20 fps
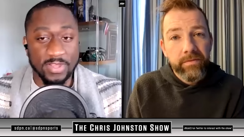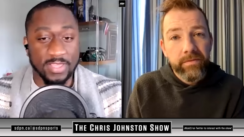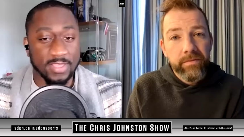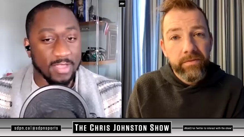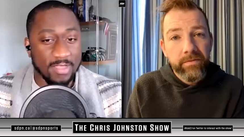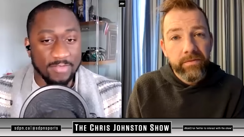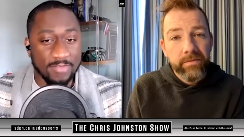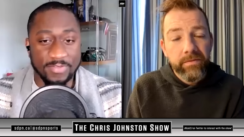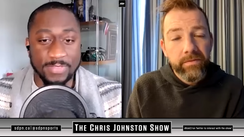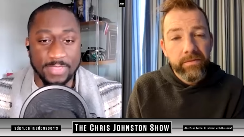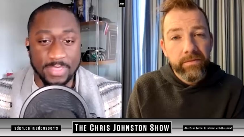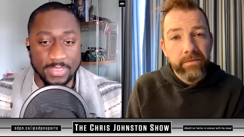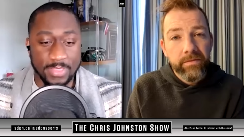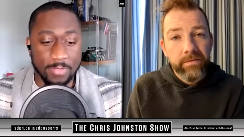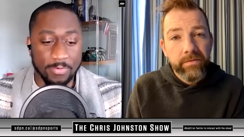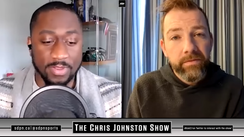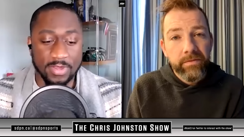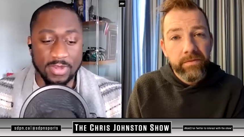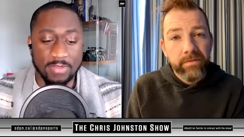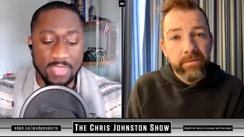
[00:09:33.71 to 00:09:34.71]
Speaker 1: confident that they
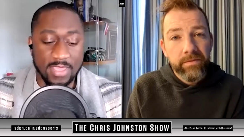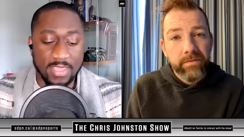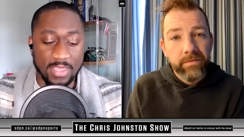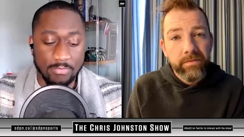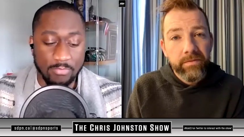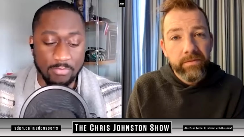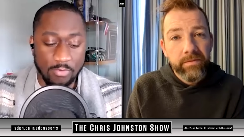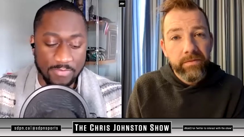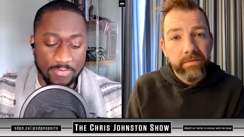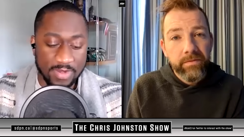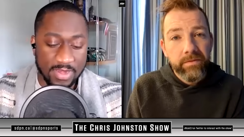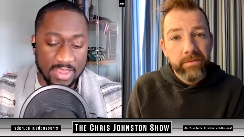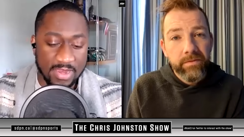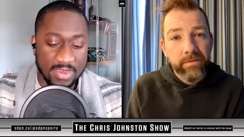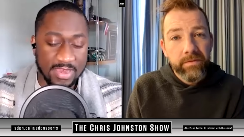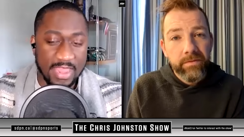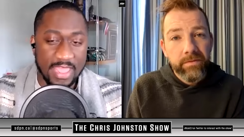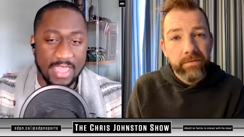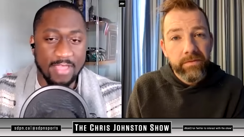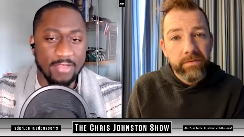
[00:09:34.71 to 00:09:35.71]
were going to make a move. And, and
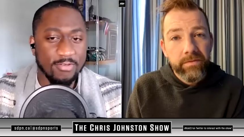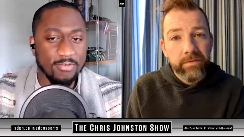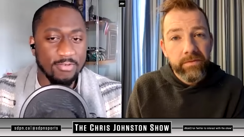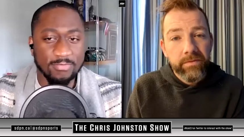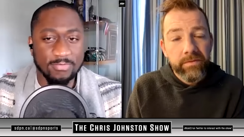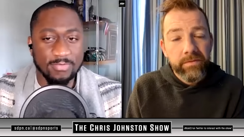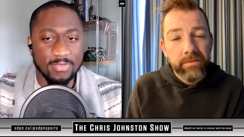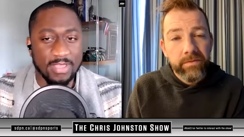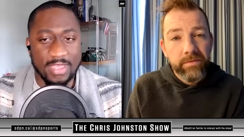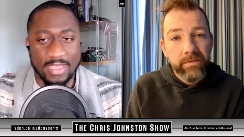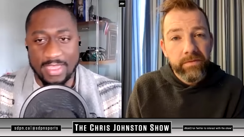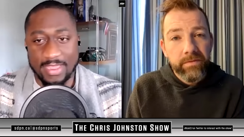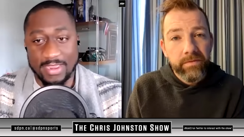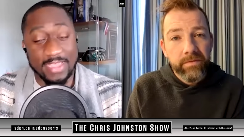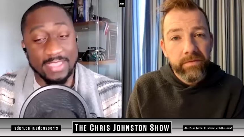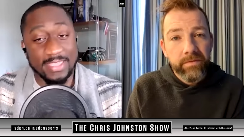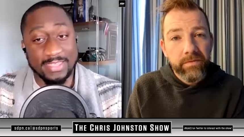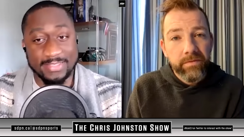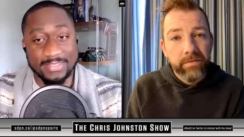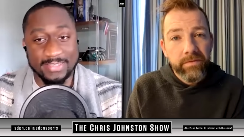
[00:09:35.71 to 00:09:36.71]
now I, I
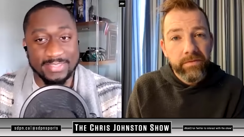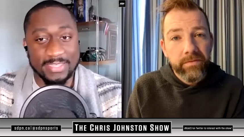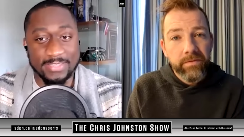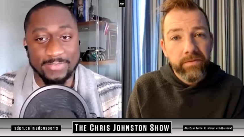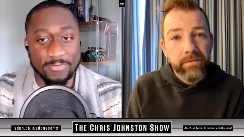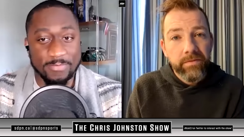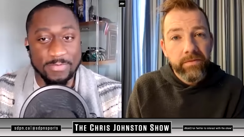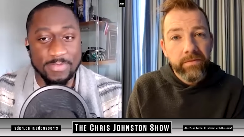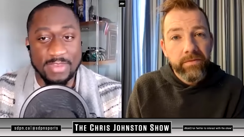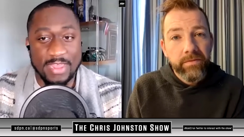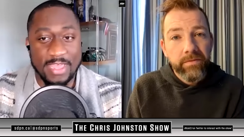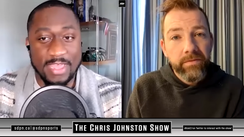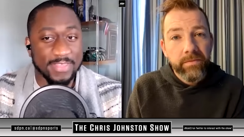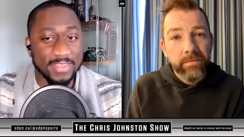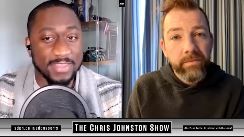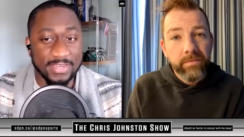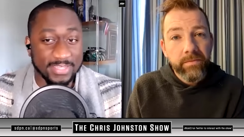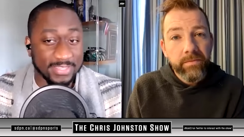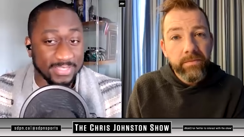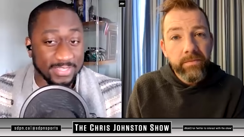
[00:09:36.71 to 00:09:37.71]
get the sense from you now that
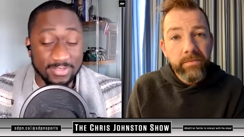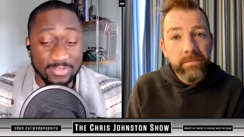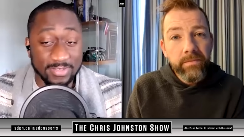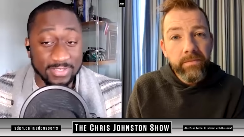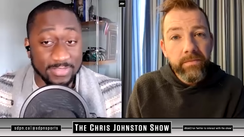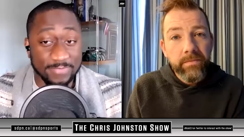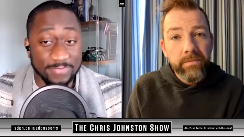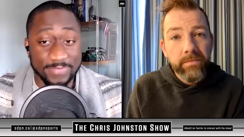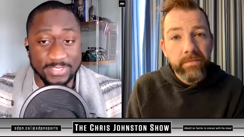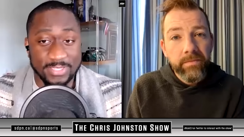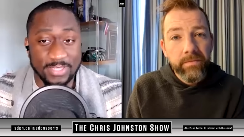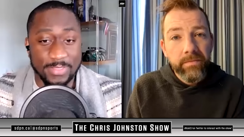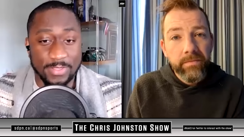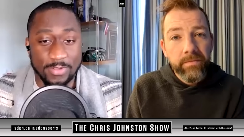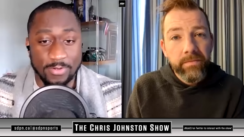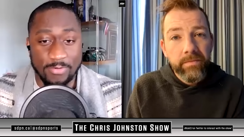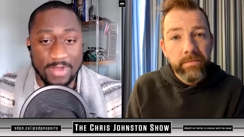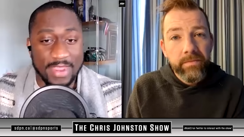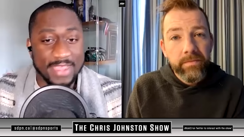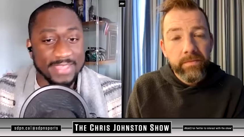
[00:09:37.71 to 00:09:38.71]
it doesn't look as if it's on the
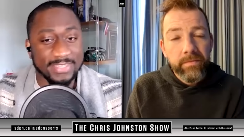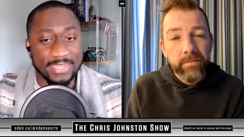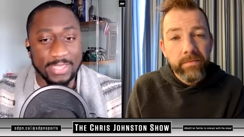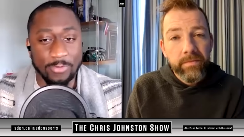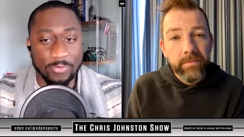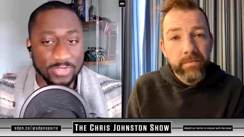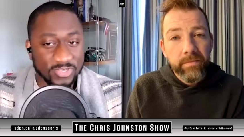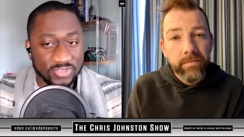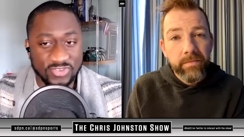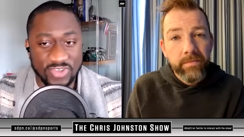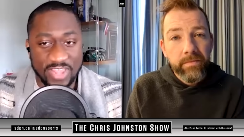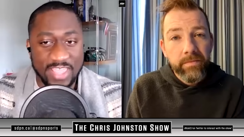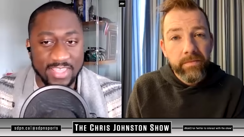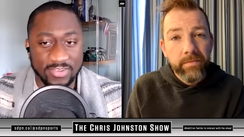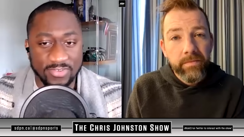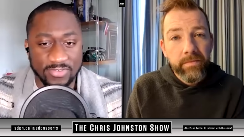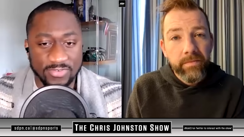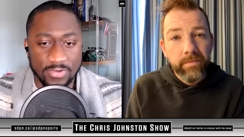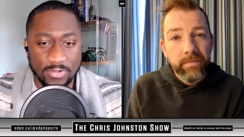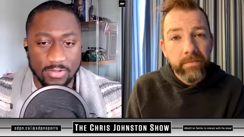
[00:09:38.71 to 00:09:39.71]
horizon. Like, what's
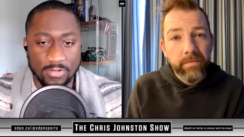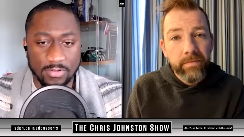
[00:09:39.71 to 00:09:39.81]
changed?